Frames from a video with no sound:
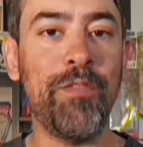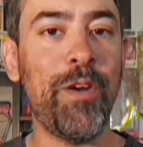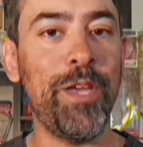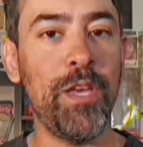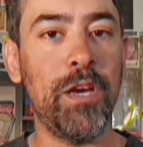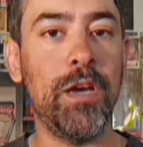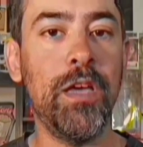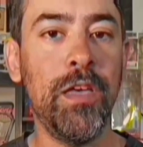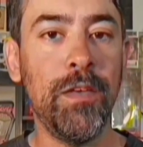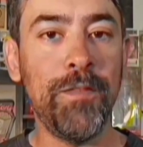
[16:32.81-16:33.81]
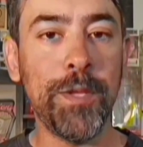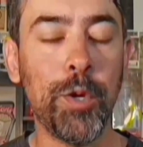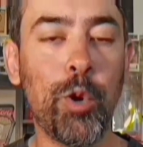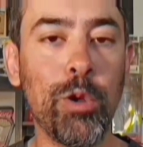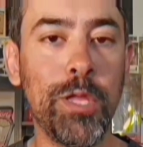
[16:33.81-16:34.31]
young Vito
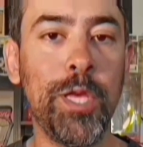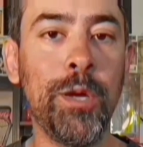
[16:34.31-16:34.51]
Corleone.